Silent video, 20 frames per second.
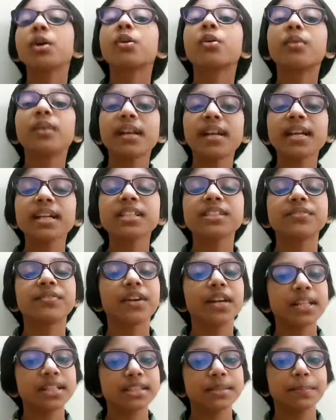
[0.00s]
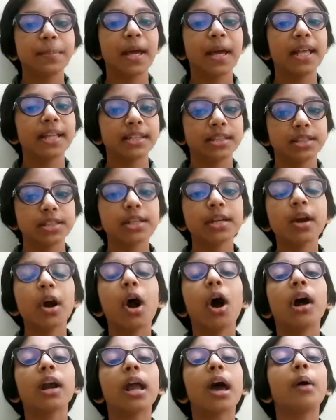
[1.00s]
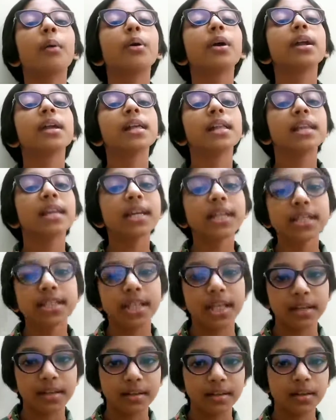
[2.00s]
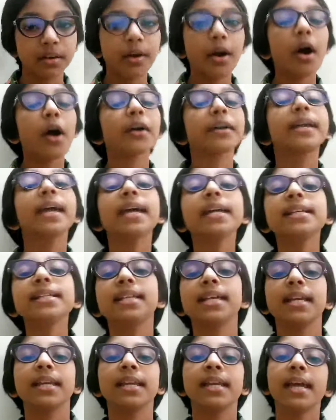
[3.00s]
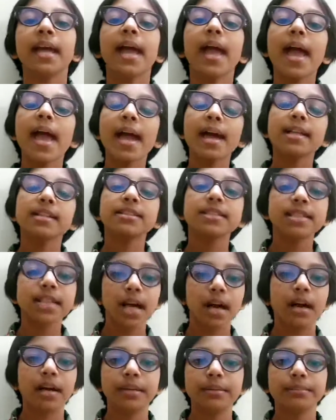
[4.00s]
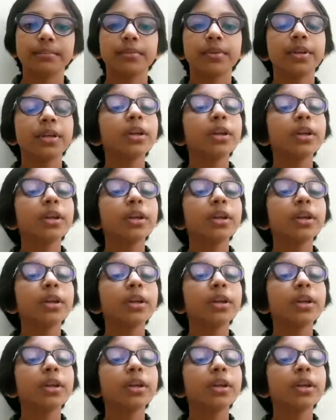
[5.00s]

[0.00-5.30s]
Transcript: Greetings vary depending on our relation, occasion, and time.